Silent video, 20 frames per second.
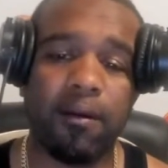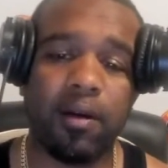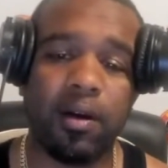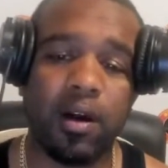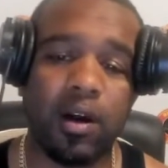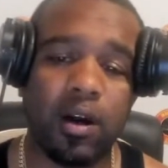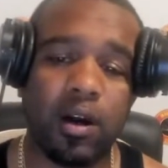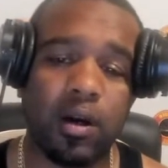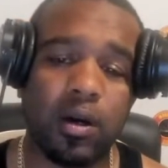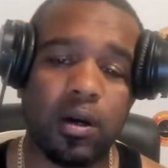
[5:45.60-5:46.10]

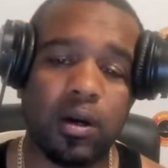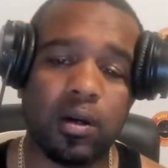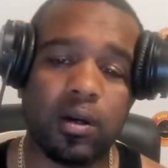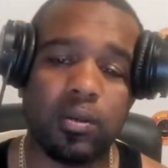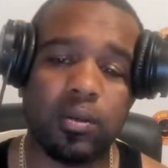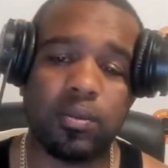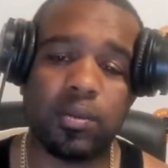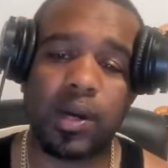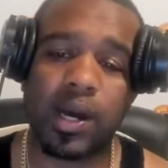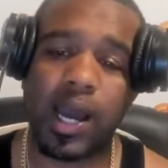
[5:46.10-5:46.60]

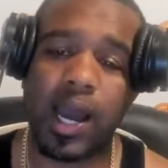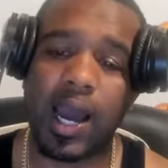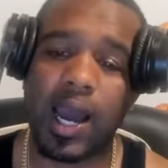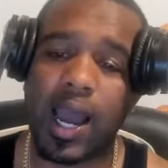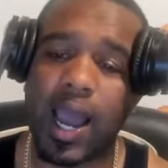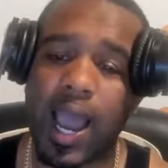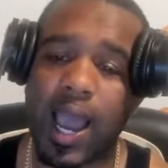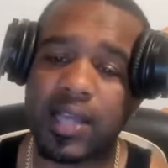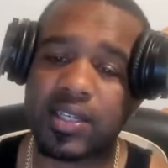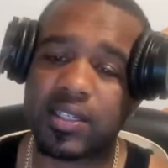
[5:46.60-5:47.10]

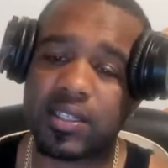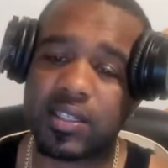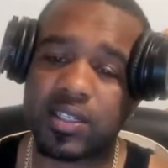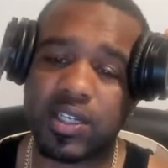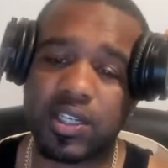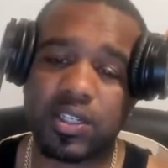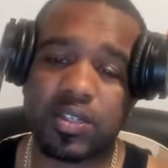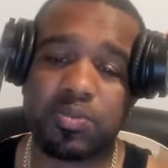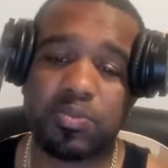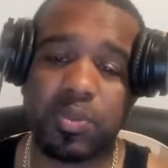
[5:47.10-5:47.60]
I
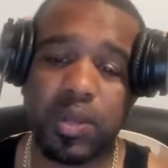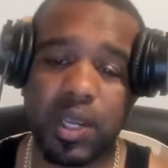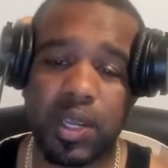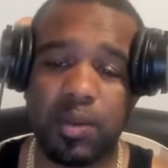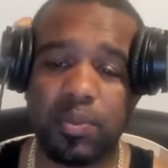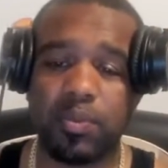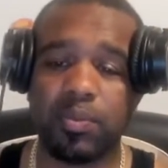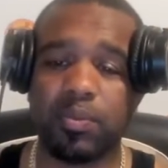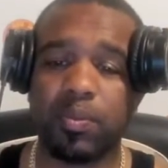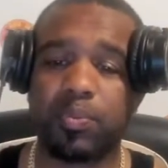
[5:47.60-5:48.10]
just
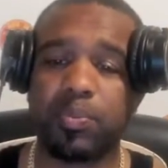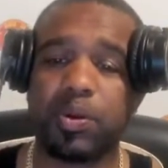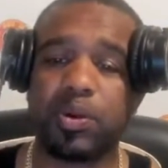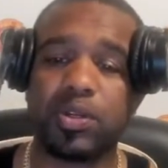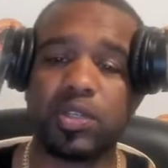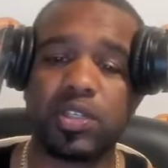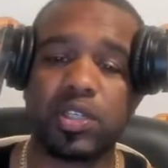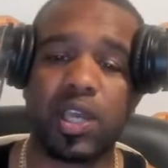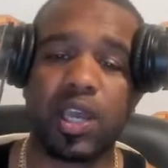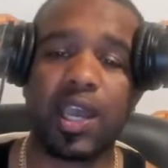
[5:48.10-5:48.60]
me per
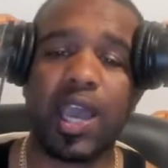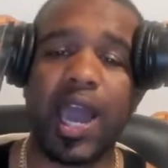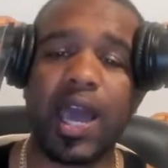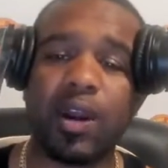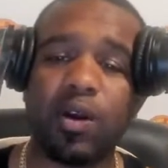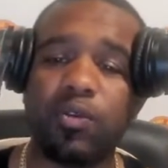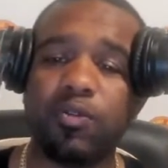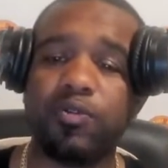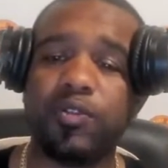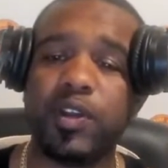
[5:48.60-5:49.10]
se, I
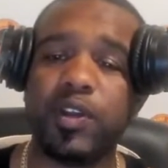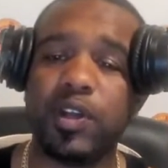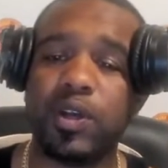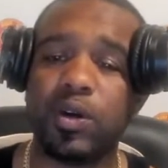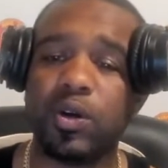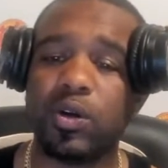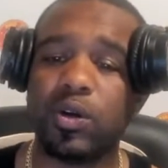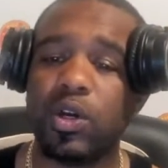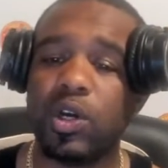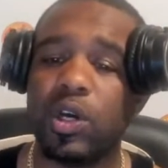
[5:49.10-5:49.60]
don't
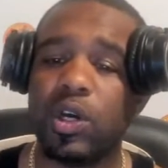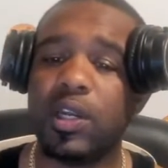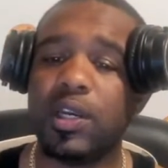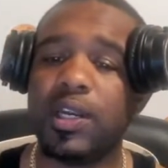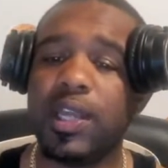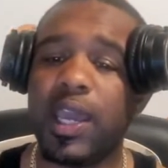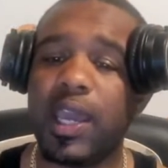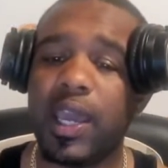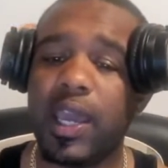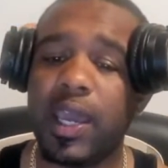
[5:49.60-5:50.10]
feel
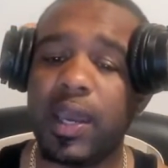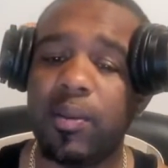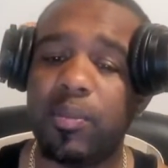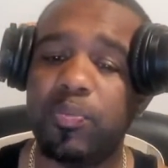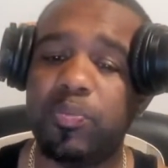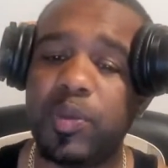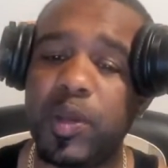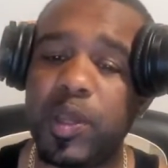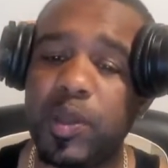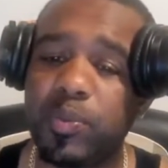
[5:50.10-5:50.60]

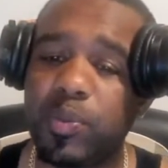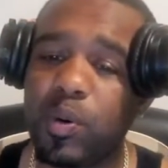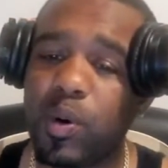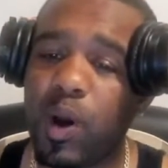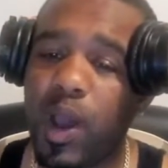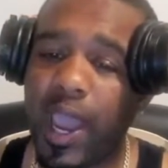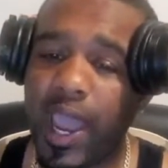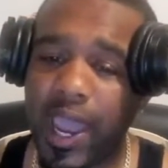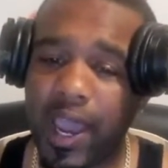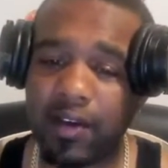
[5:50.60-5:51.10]
that people
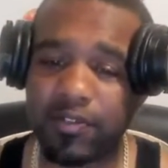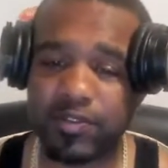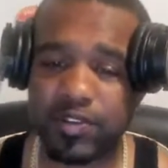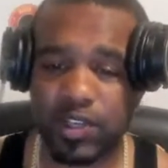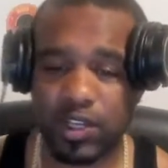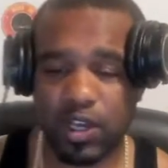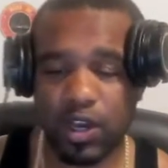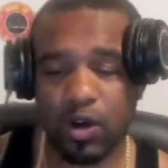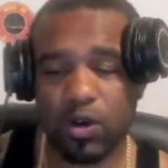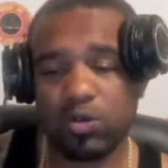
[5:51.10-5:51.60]
have to
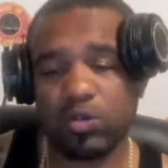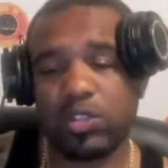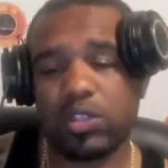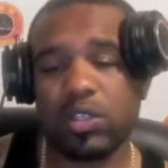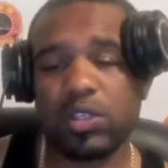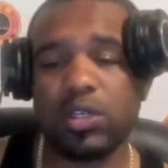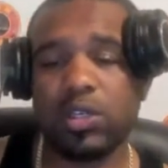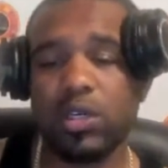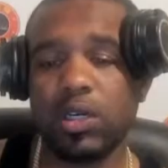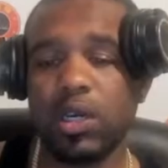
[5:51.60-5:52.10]
go
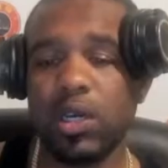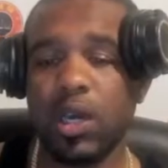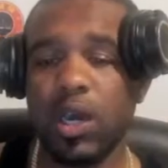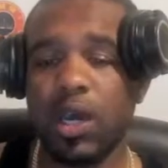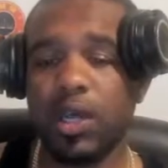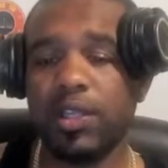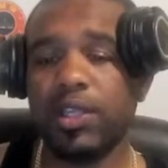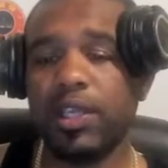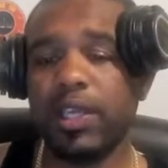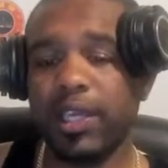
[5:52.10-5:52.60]
to
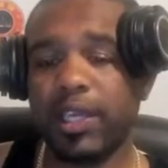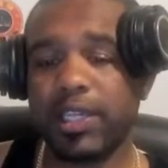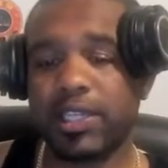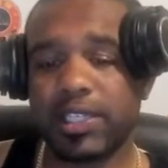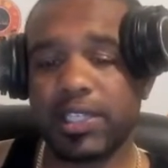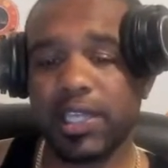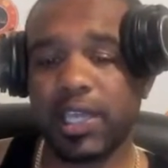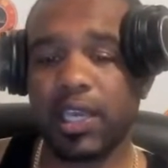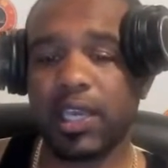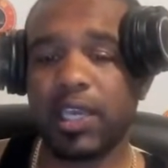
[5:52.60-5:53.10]
the
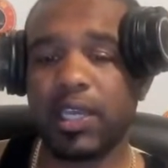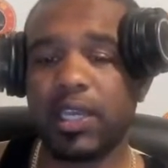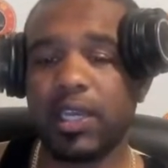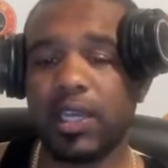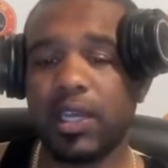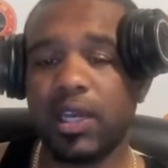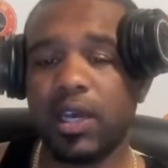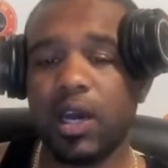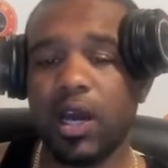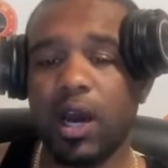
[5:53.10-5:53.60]
extent
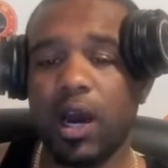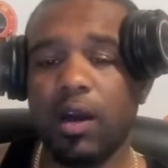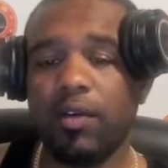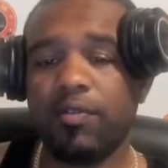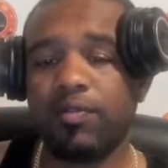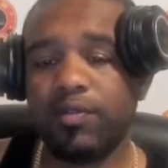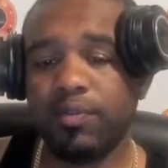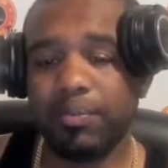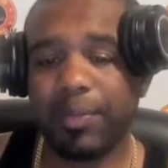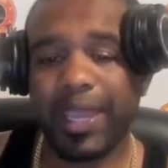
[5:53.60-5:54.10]

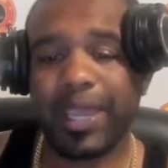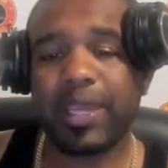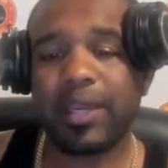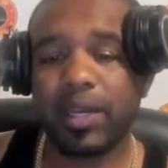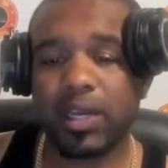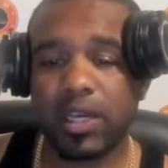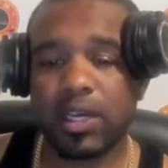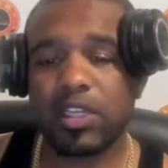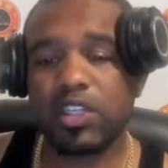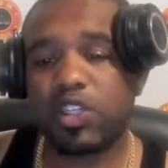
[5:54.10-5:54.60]
of making
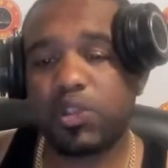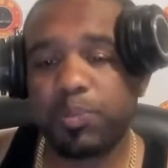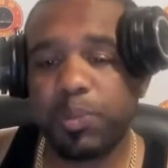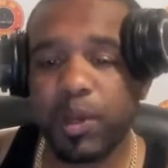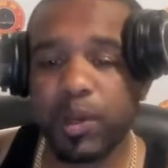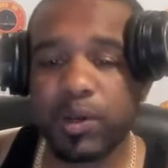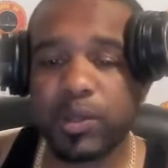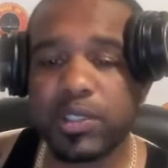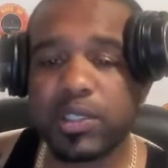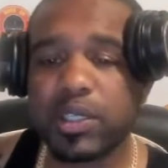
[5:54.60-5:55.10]
a
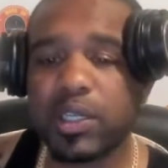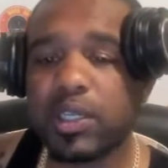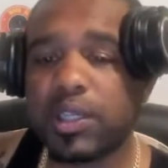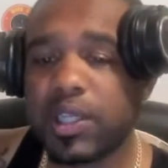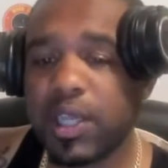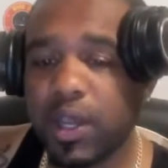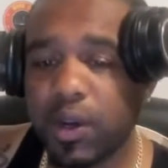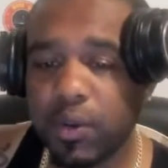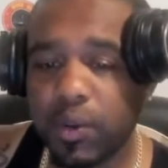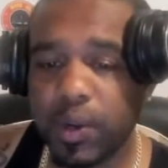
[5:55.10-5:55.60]
conspiracy
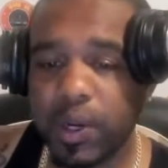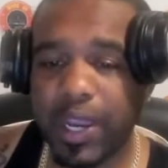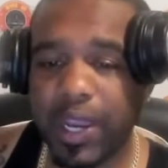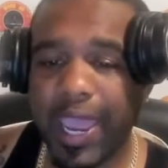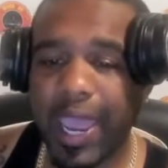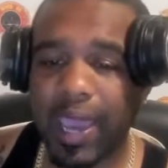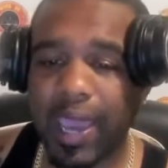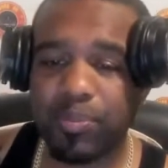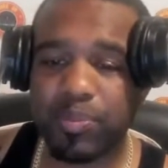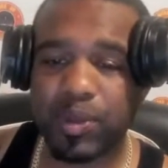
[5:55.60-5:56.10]
theory
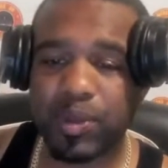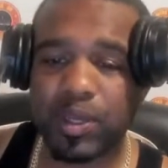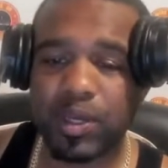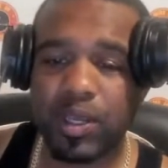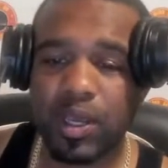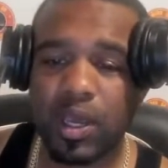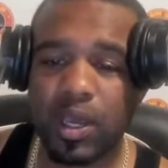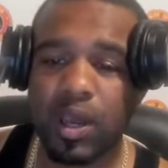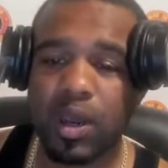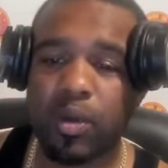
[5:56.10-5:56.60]

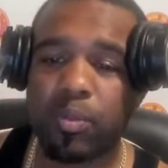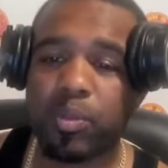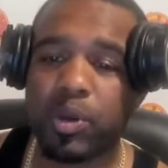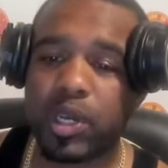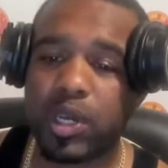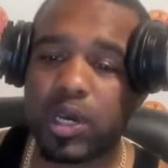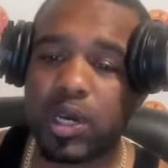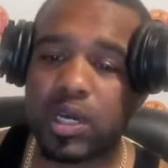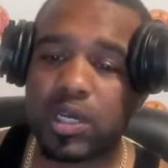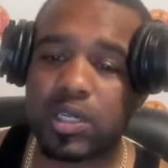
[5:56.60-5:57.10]
happen,
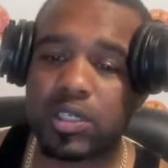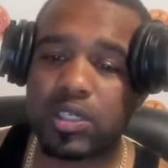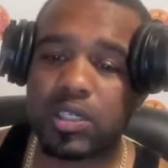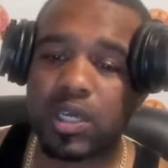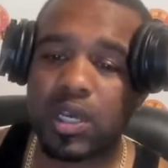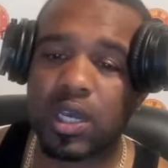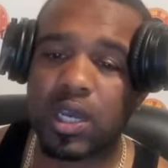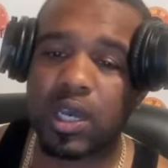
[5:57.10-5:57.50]
because